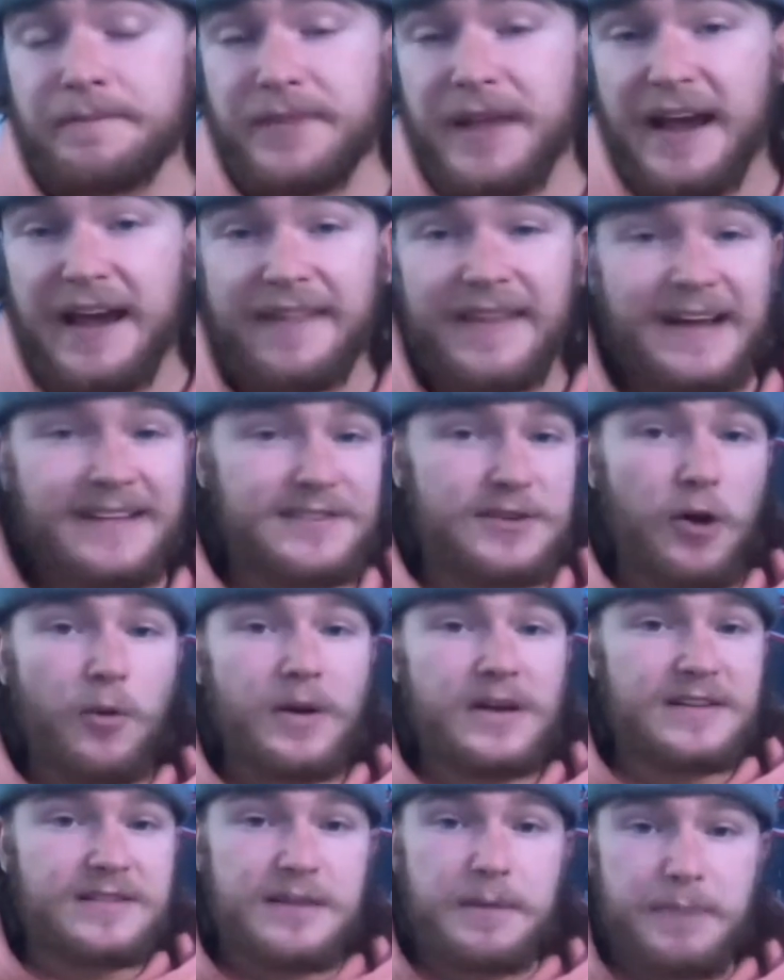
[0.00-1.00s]
And that's
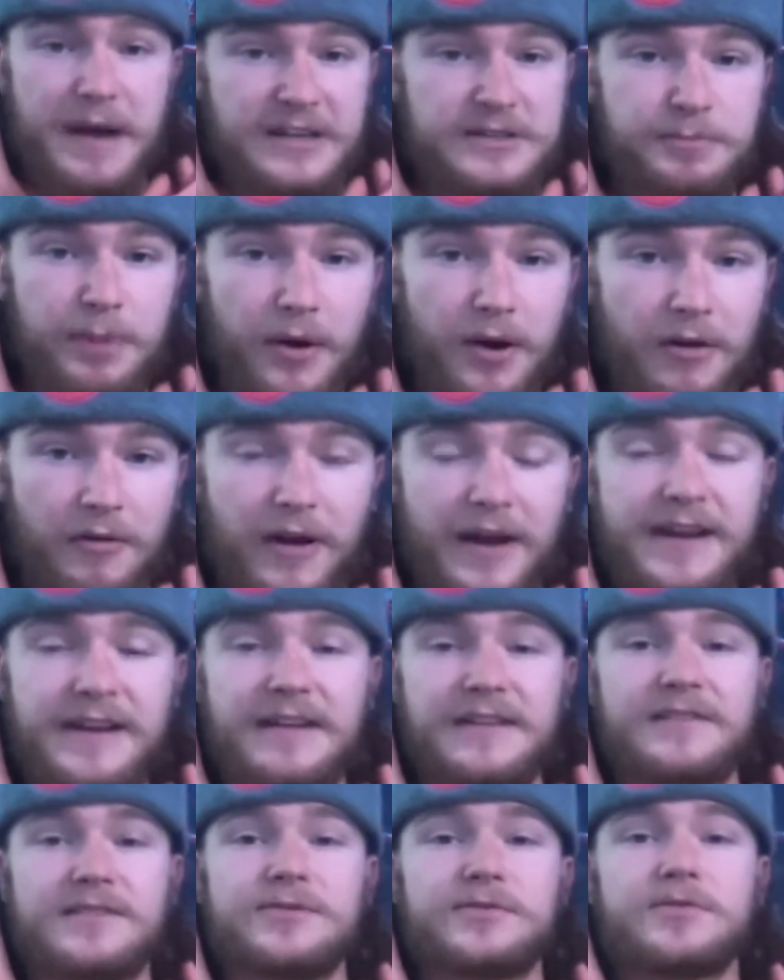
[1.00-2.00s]
always the best part, right?
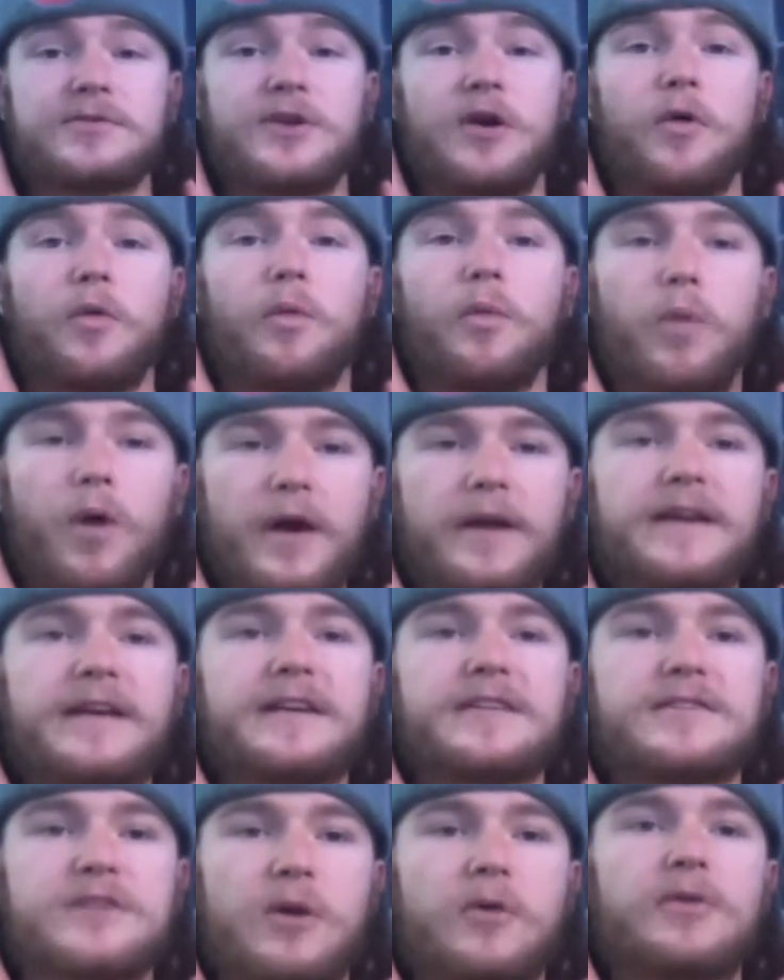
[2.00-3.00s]
Is, you know, what
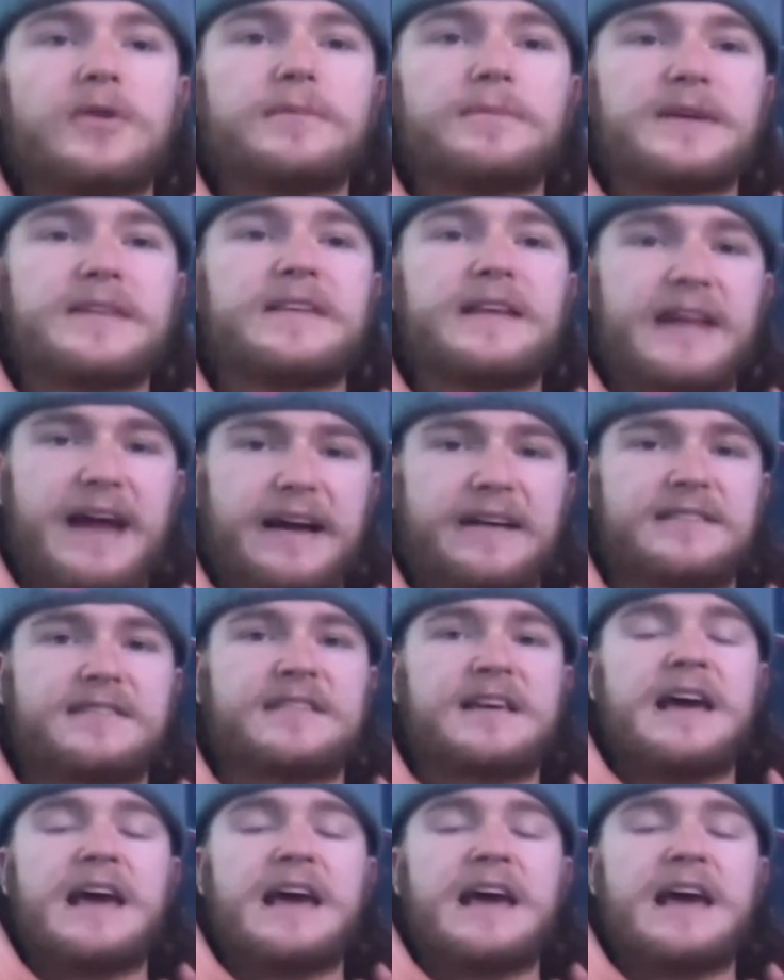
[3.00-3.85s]
is going to be the next